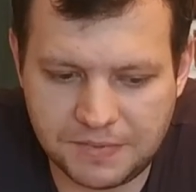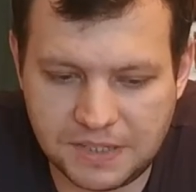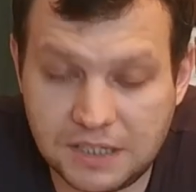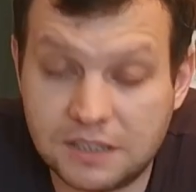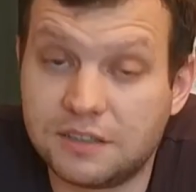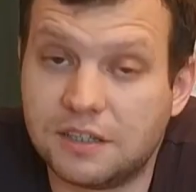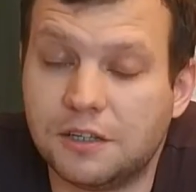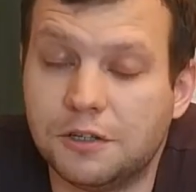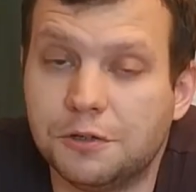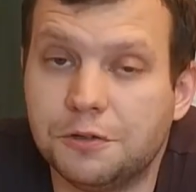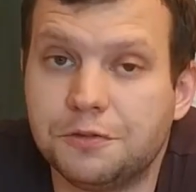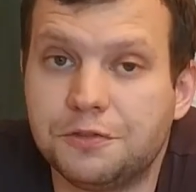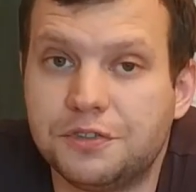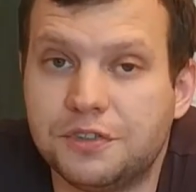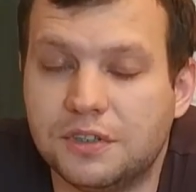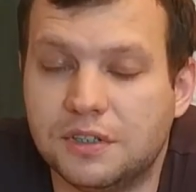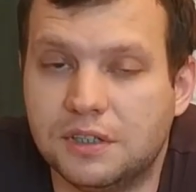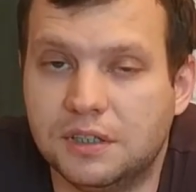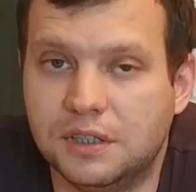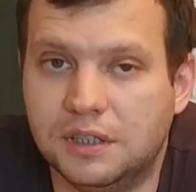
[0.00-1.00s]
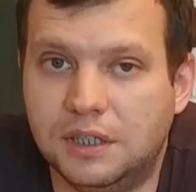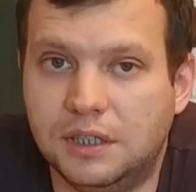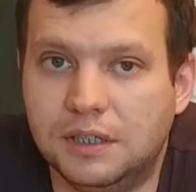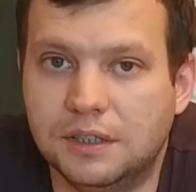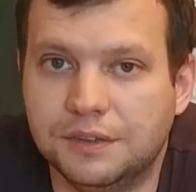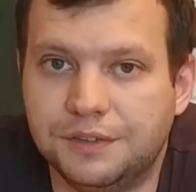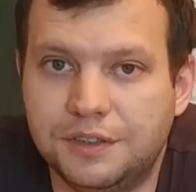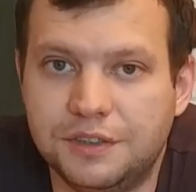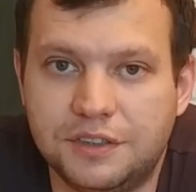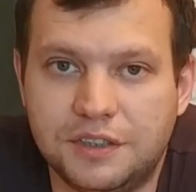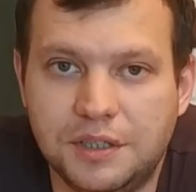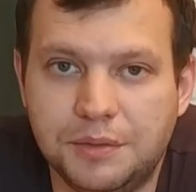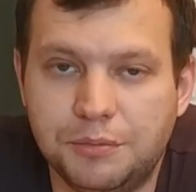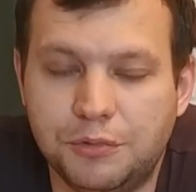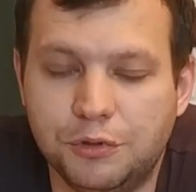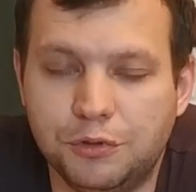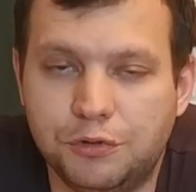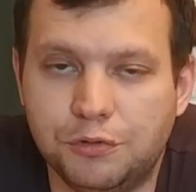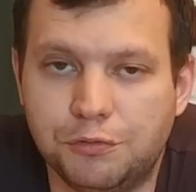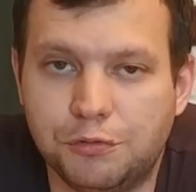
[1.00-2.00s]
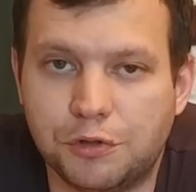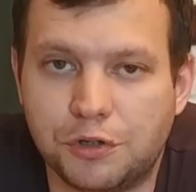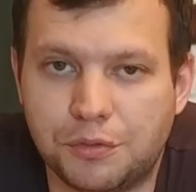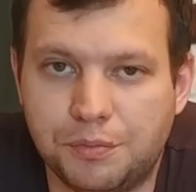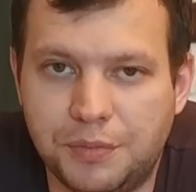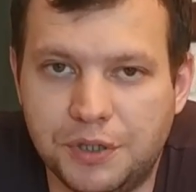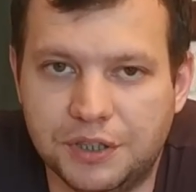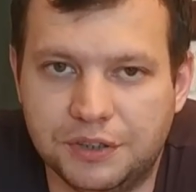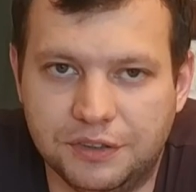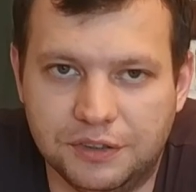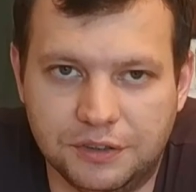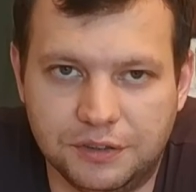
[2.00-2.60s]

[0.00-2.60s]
allows this gimbal to work better.